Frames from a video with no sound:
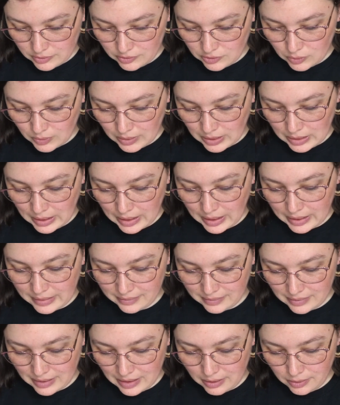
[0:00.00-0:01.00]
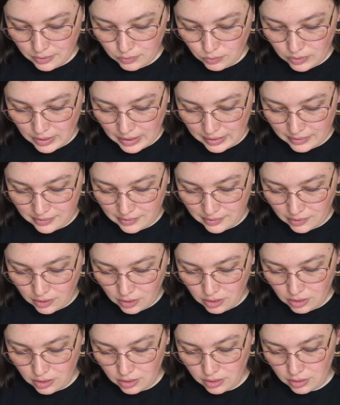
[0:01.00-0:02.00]
So then I sang through that
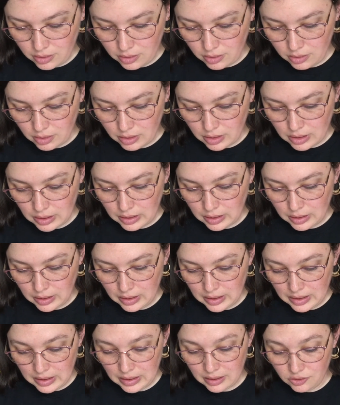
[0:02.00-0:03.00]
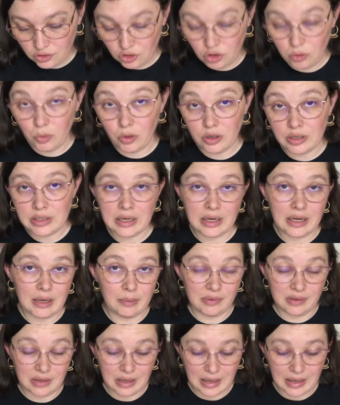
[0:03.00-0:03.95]
song again 2 more times, and